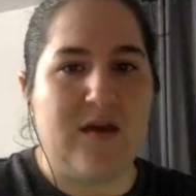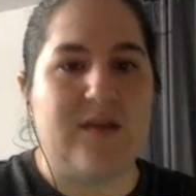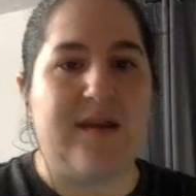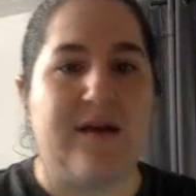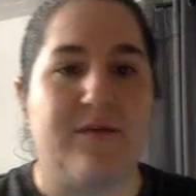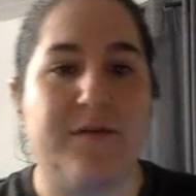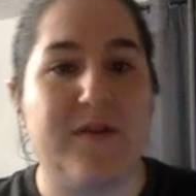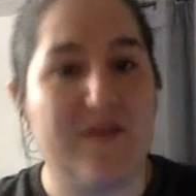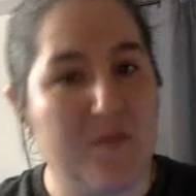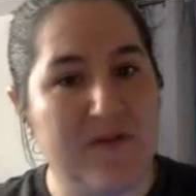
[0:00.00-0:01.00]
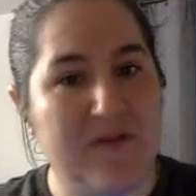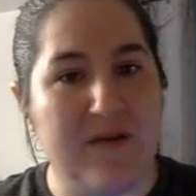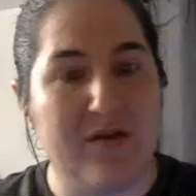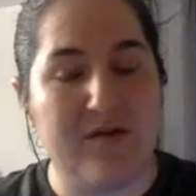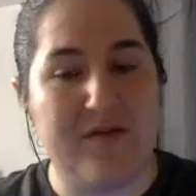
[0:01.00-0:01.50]
Now, for this
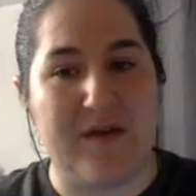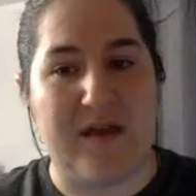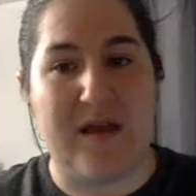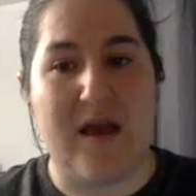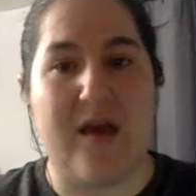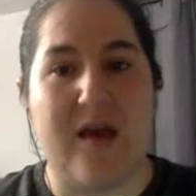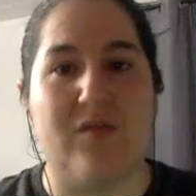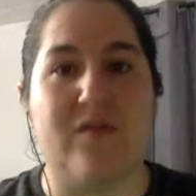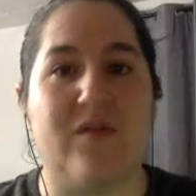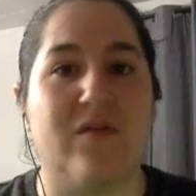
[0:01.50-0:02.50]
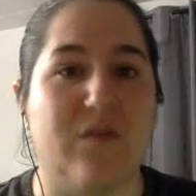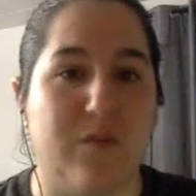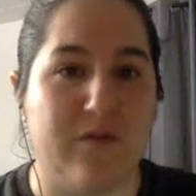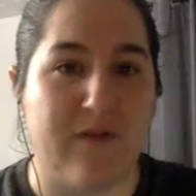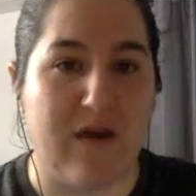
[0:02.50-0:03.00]
particular study, I used a
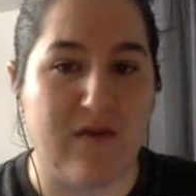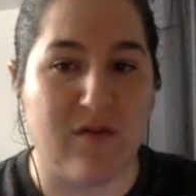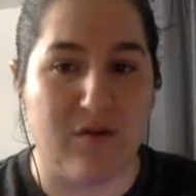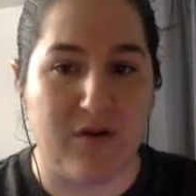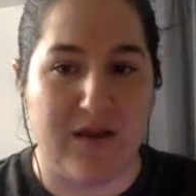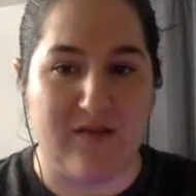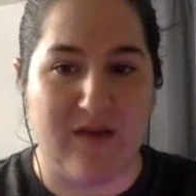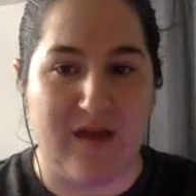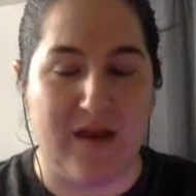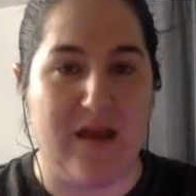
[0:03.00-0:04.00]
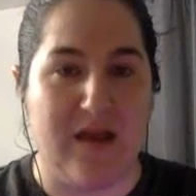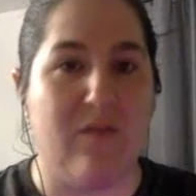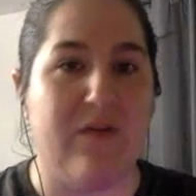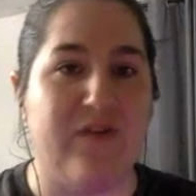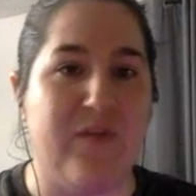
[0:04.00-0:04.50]
supervised learning
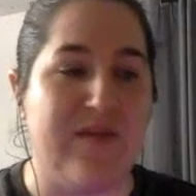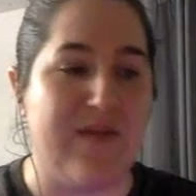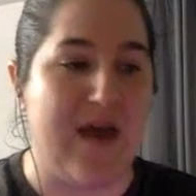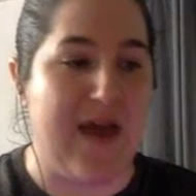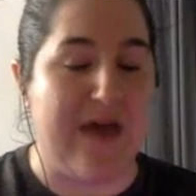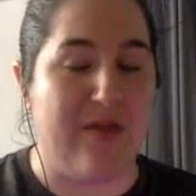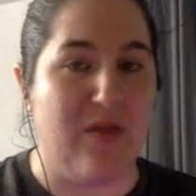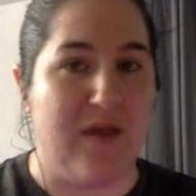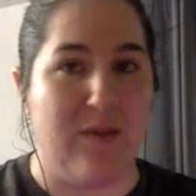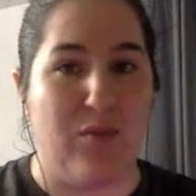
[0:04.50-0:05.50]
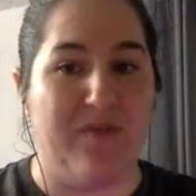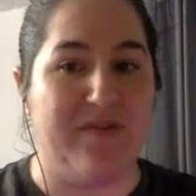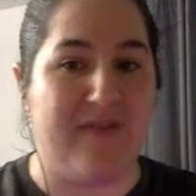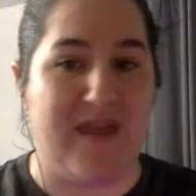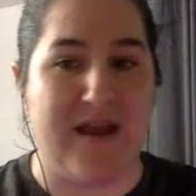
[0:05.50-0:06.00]
technique, which means I had labeled
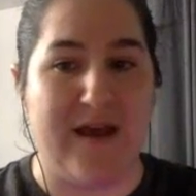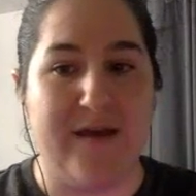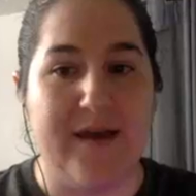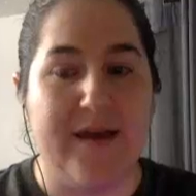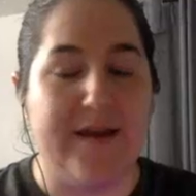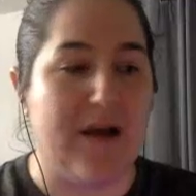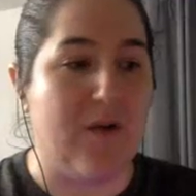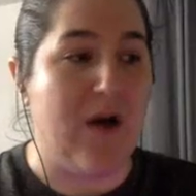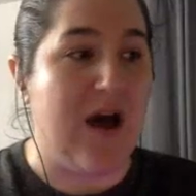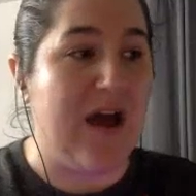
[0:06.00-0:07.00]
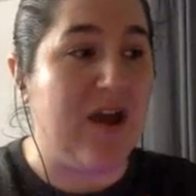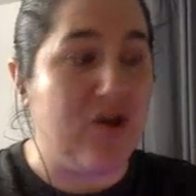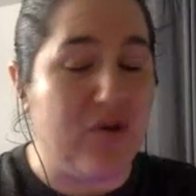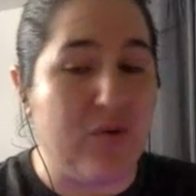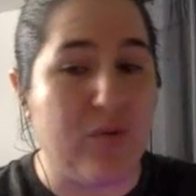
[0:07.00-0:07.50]
data. Now, I
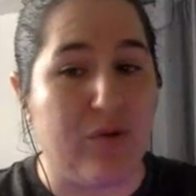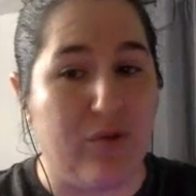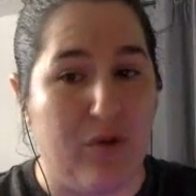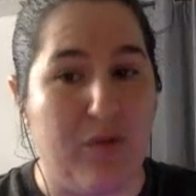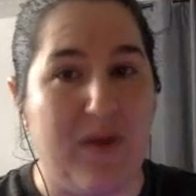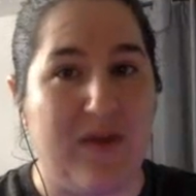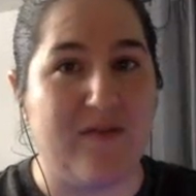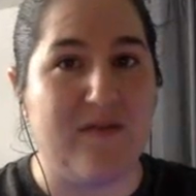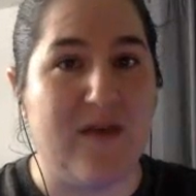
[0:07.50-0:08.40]
knew the locus